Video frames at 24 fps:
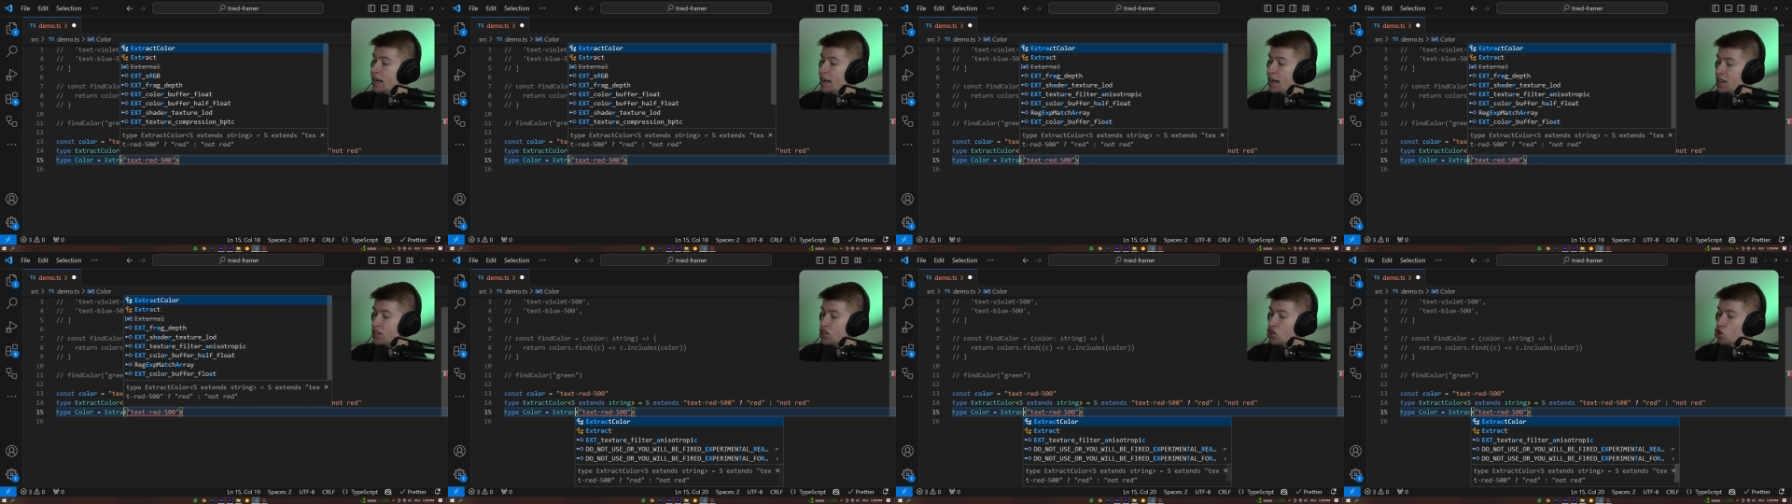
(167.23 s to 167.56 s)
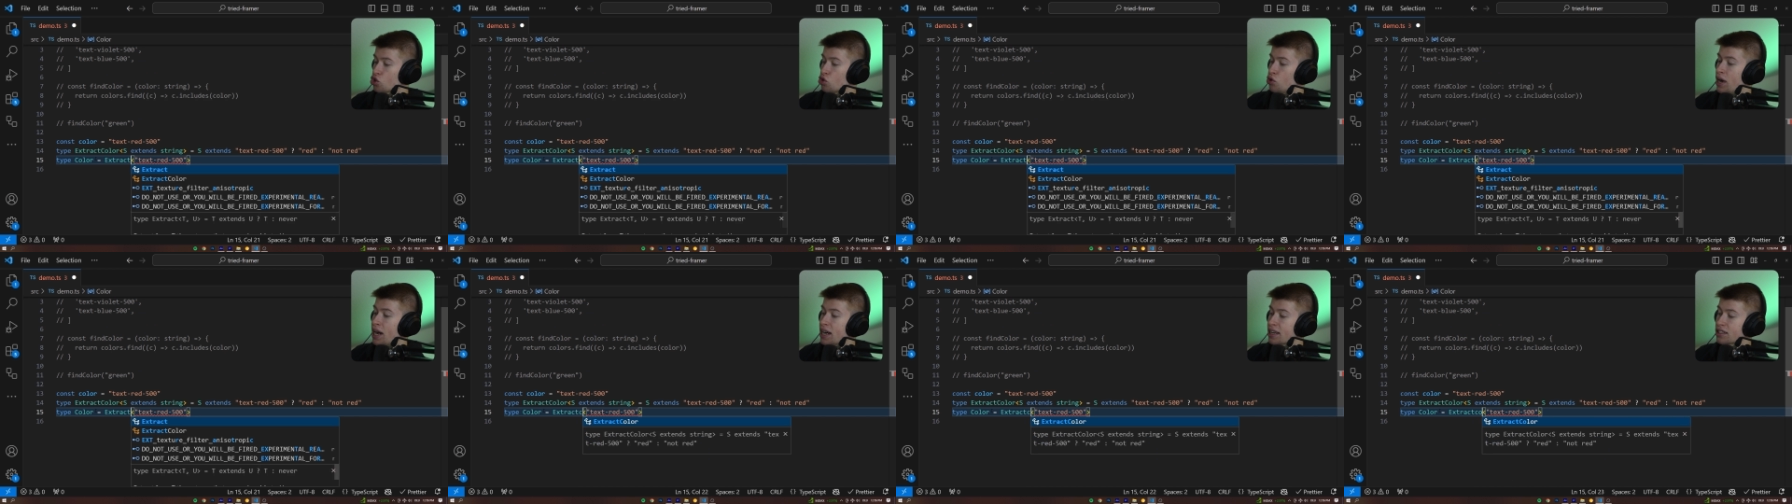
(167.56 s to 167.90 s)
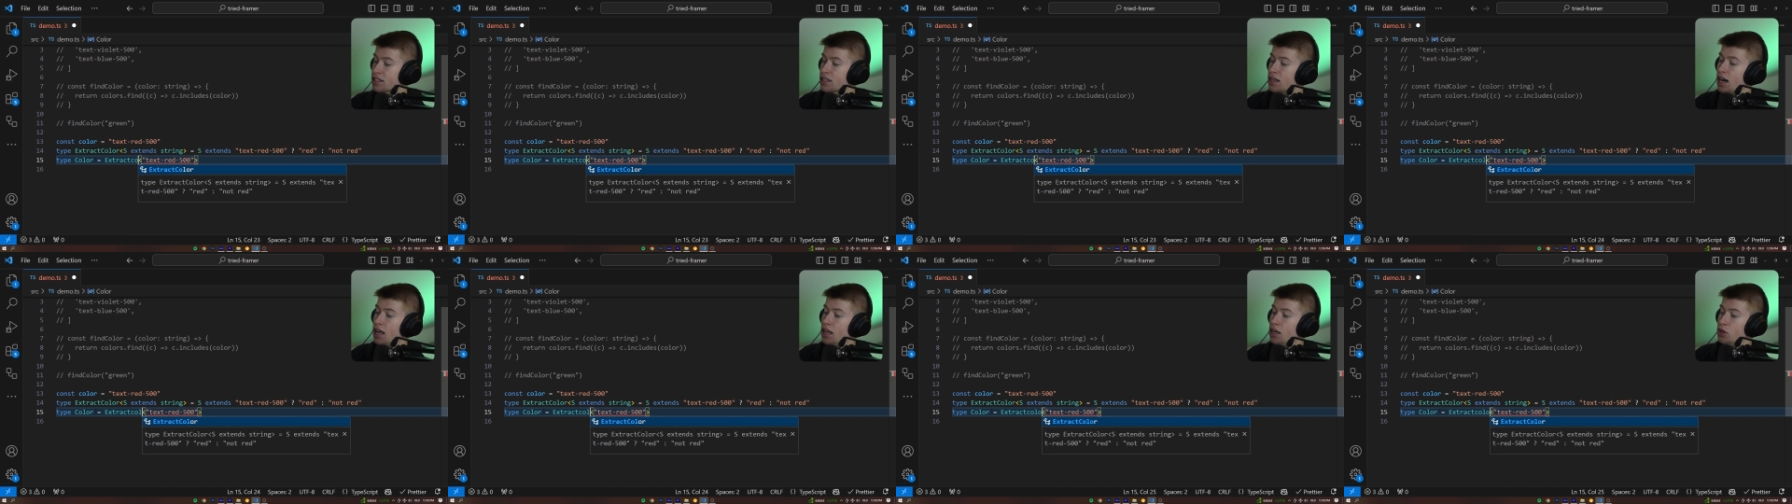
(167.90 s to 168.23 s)

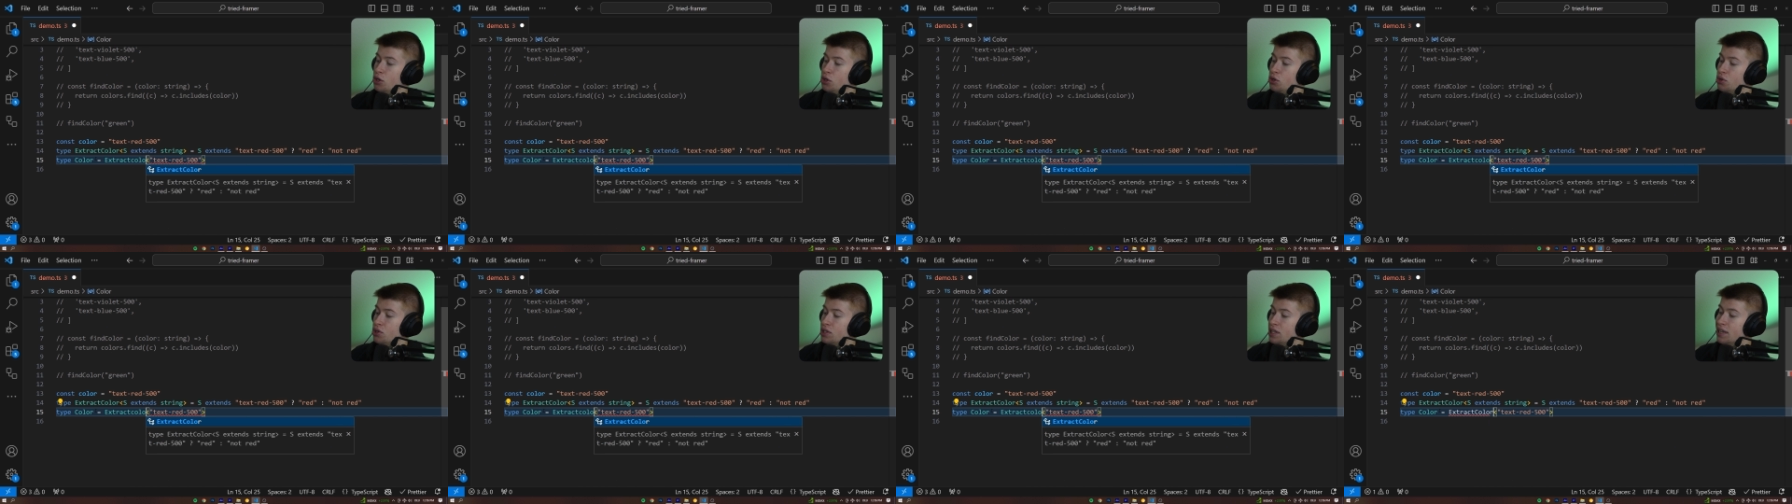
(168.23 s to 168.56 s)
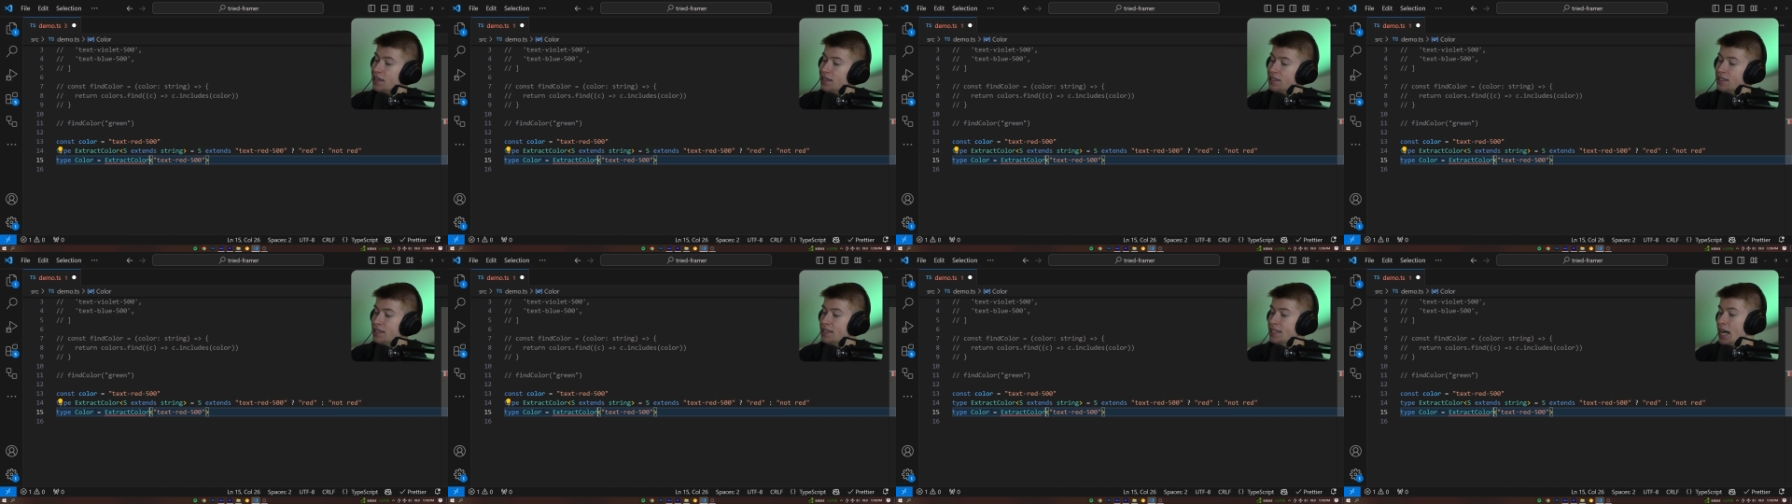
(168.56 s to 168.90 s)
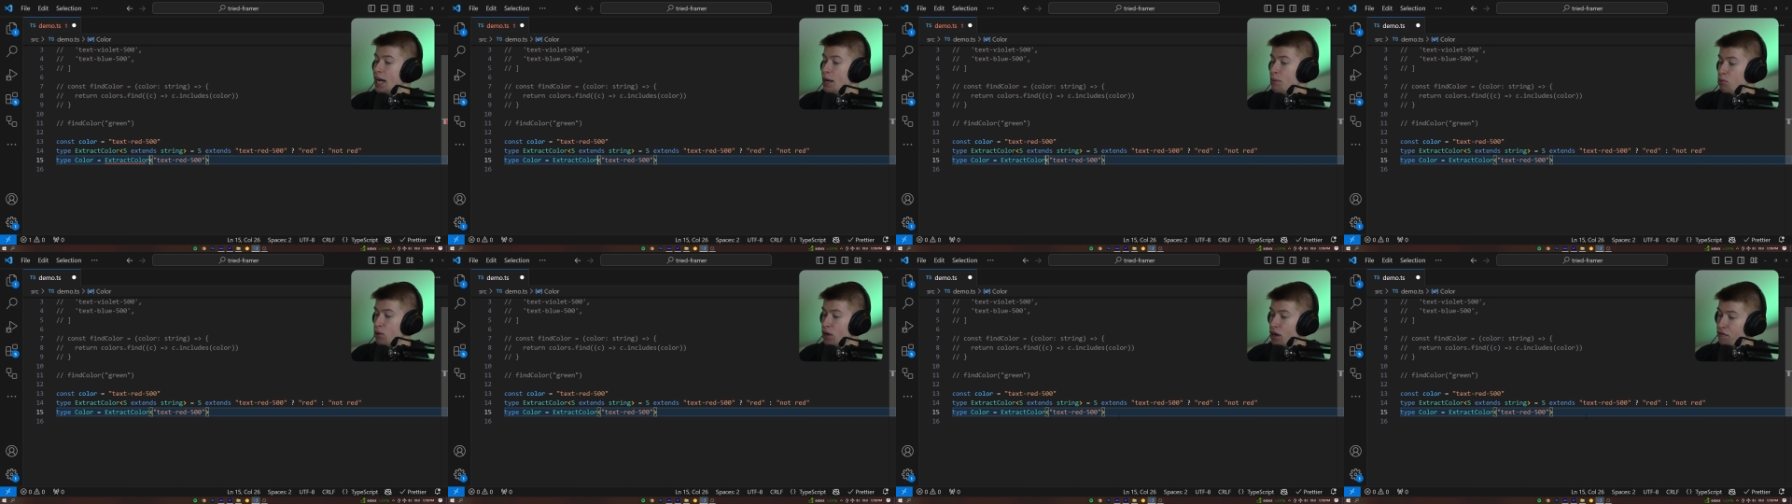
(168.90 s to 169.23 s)
extract color utility
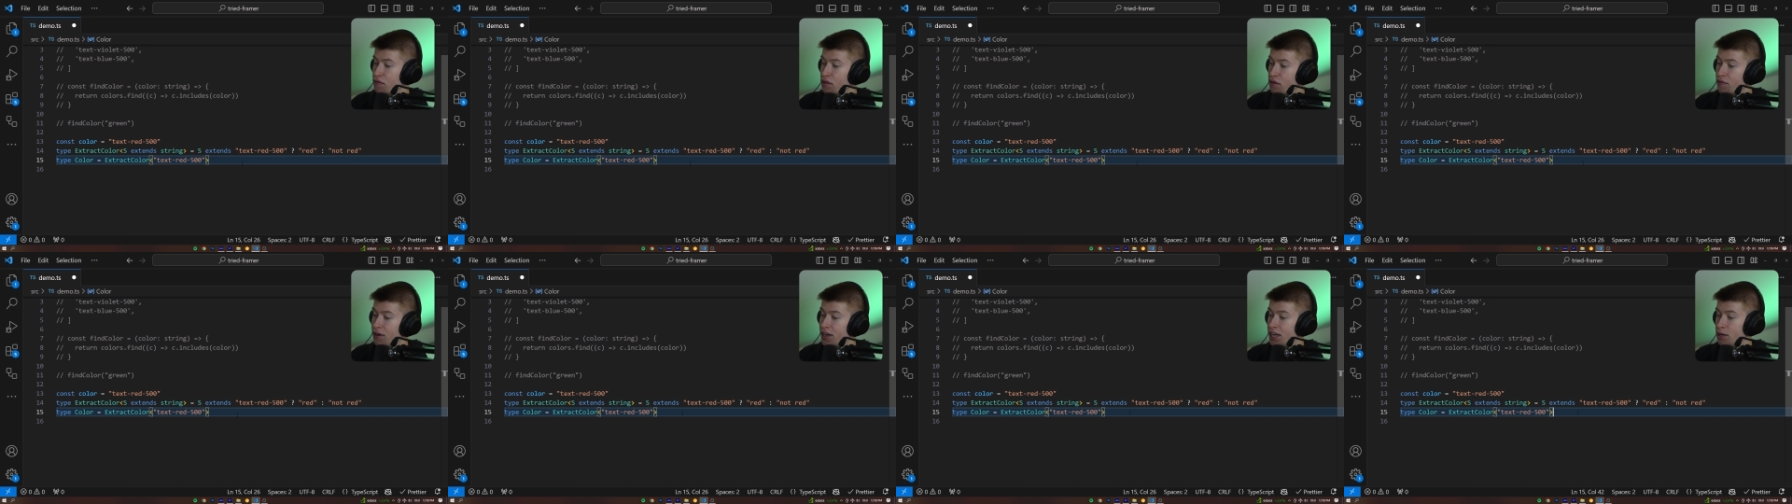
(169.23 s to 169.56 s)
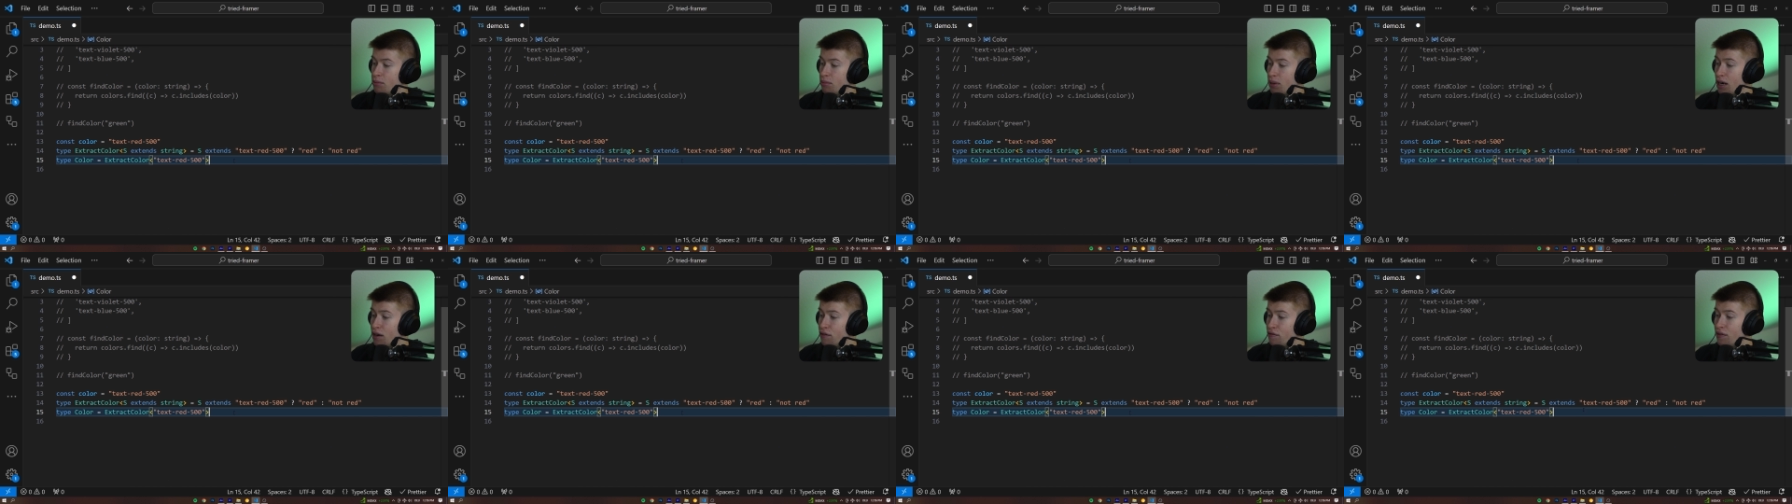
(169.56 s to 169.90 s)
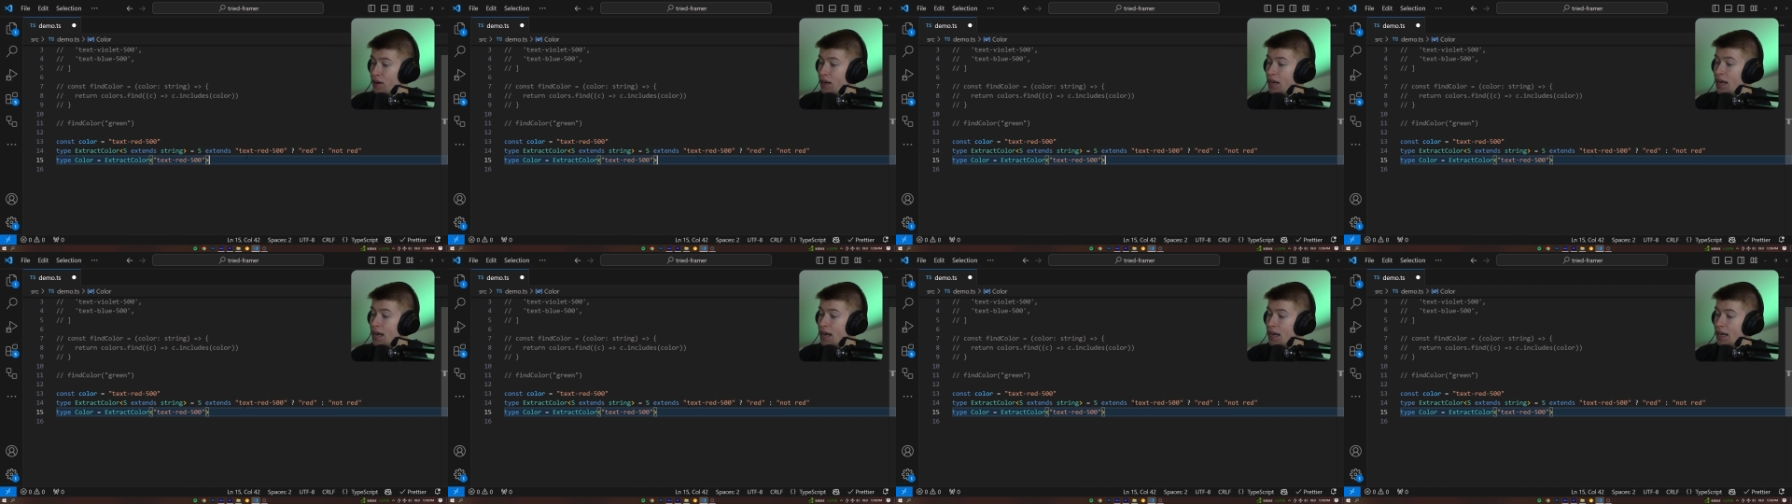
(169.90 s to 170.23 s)
type we have defined above.